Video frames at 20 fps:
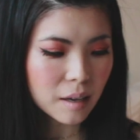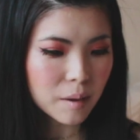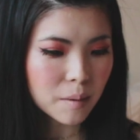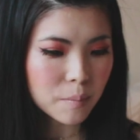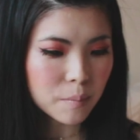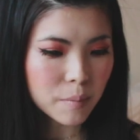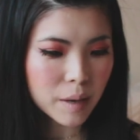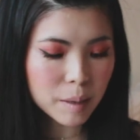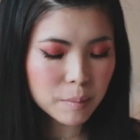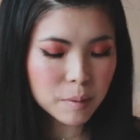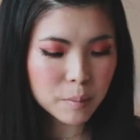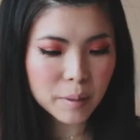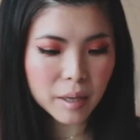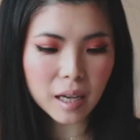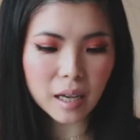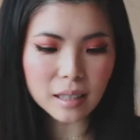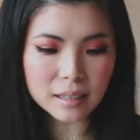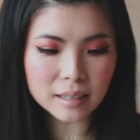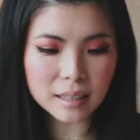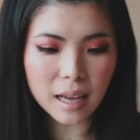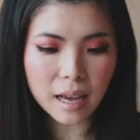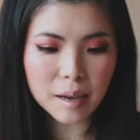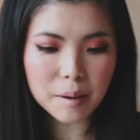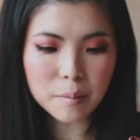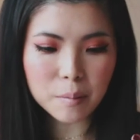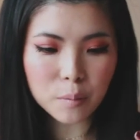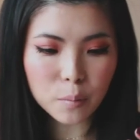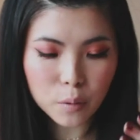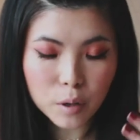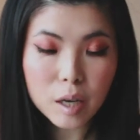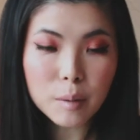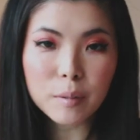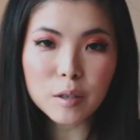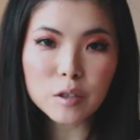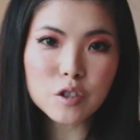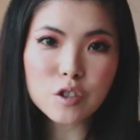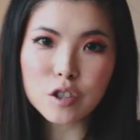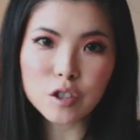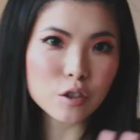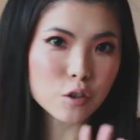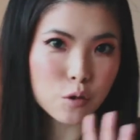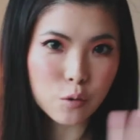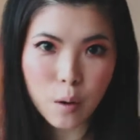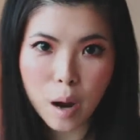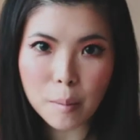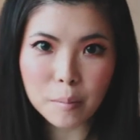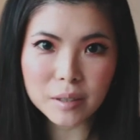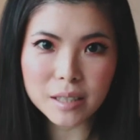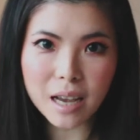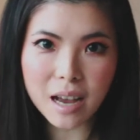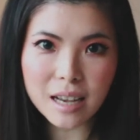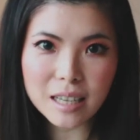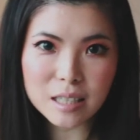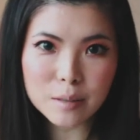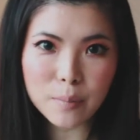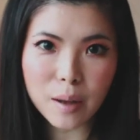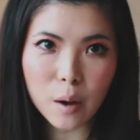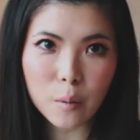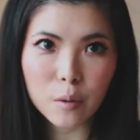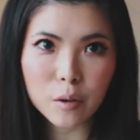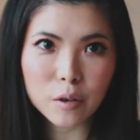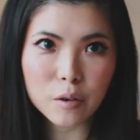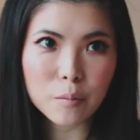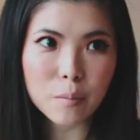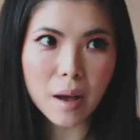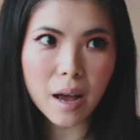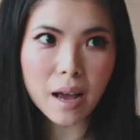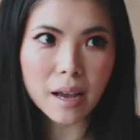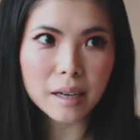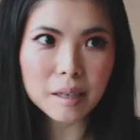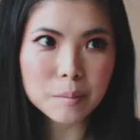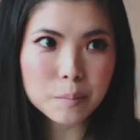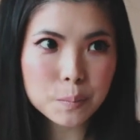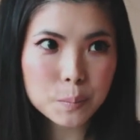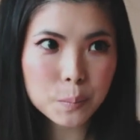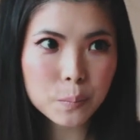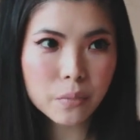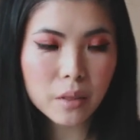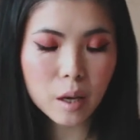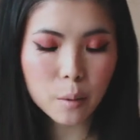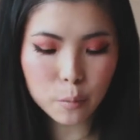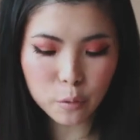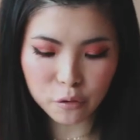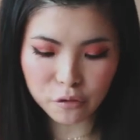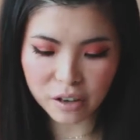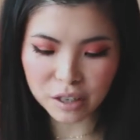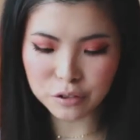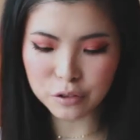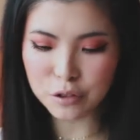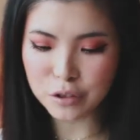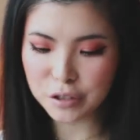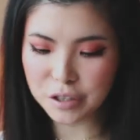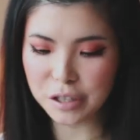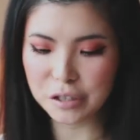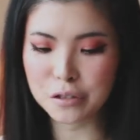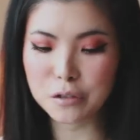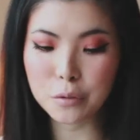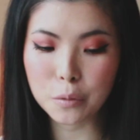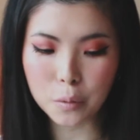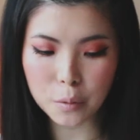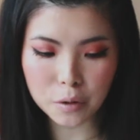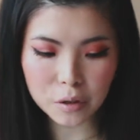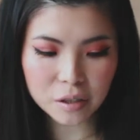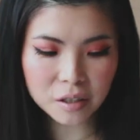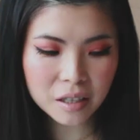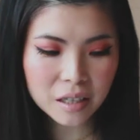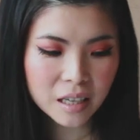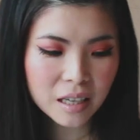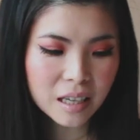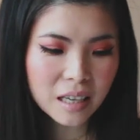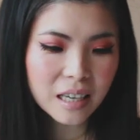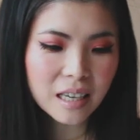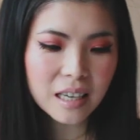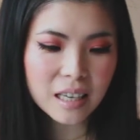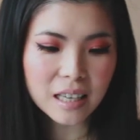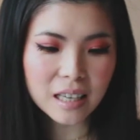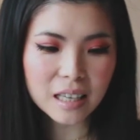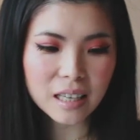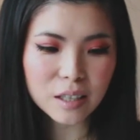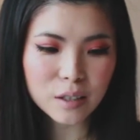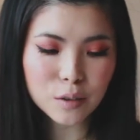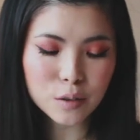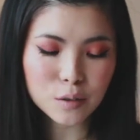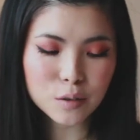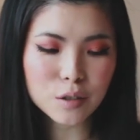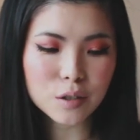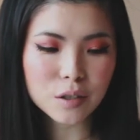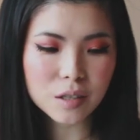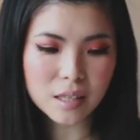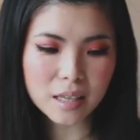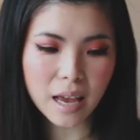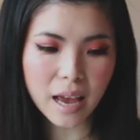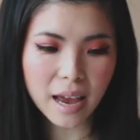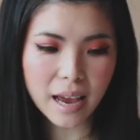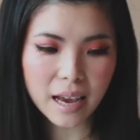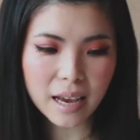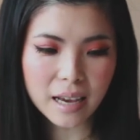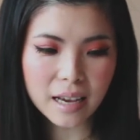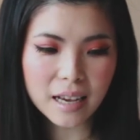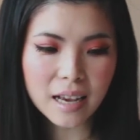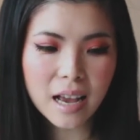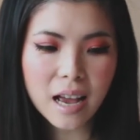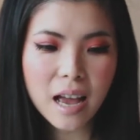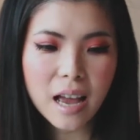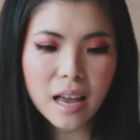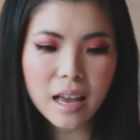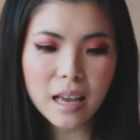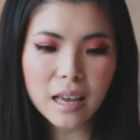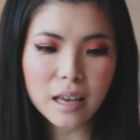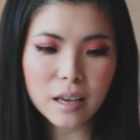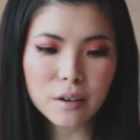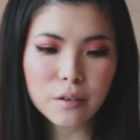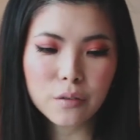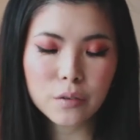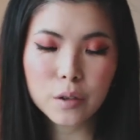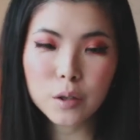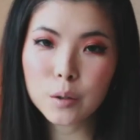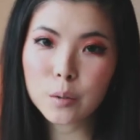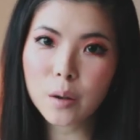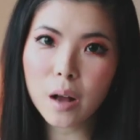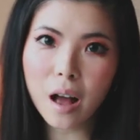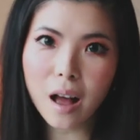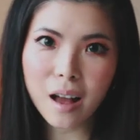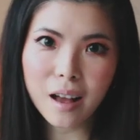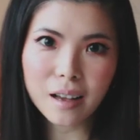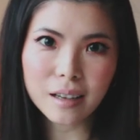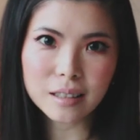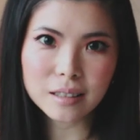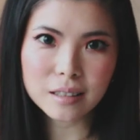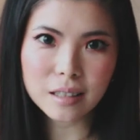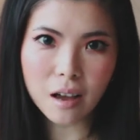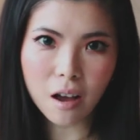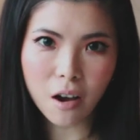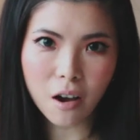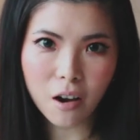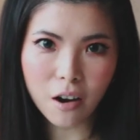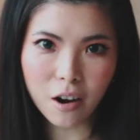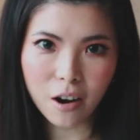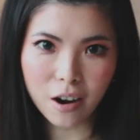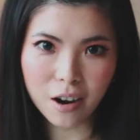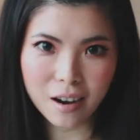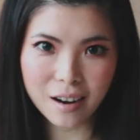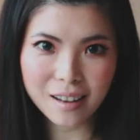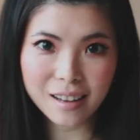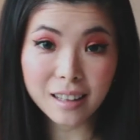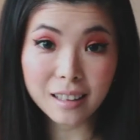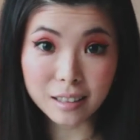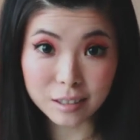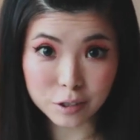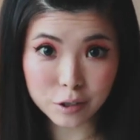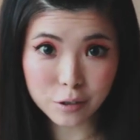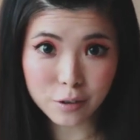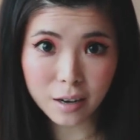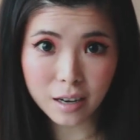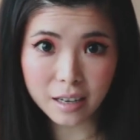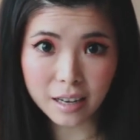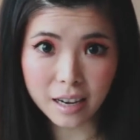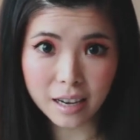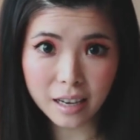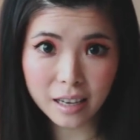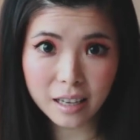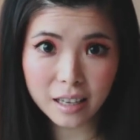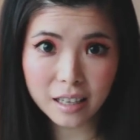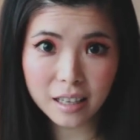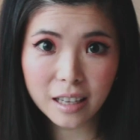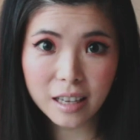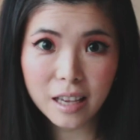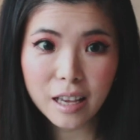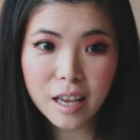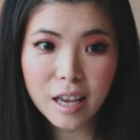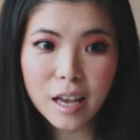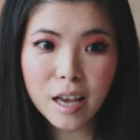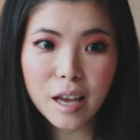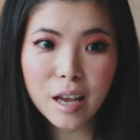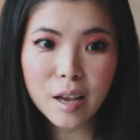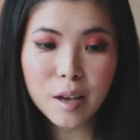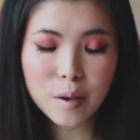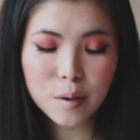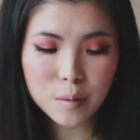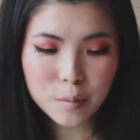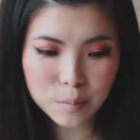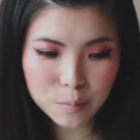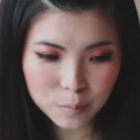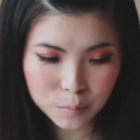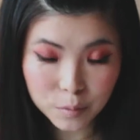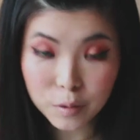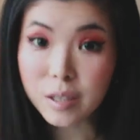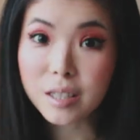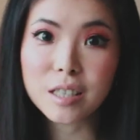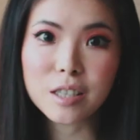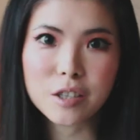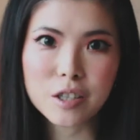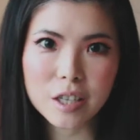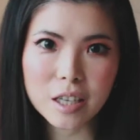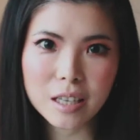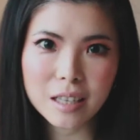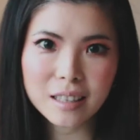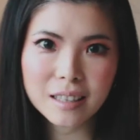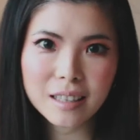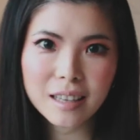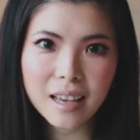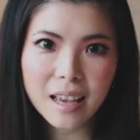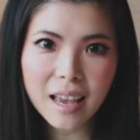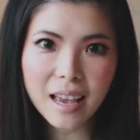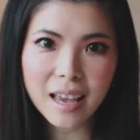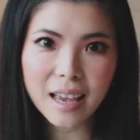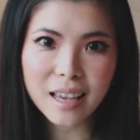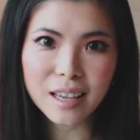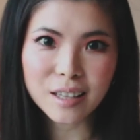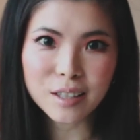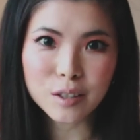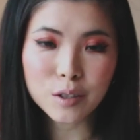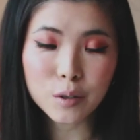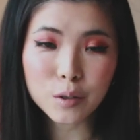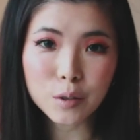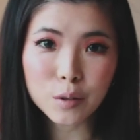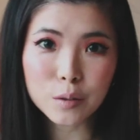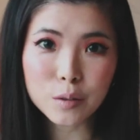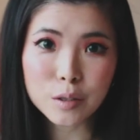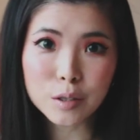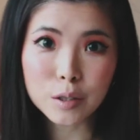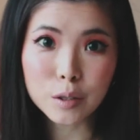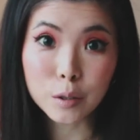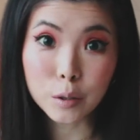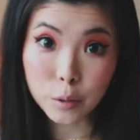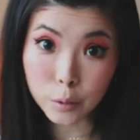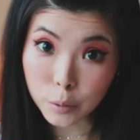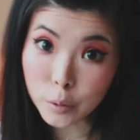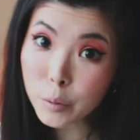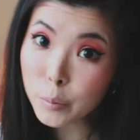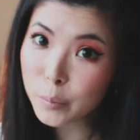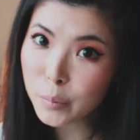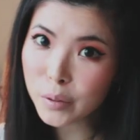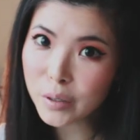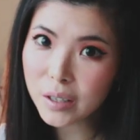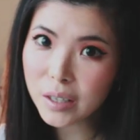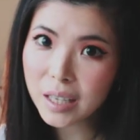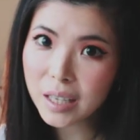Maybe because I'm pretty much just traumatized by one of my professors at school. He used to say, if you guys are electronic musician and you use loop,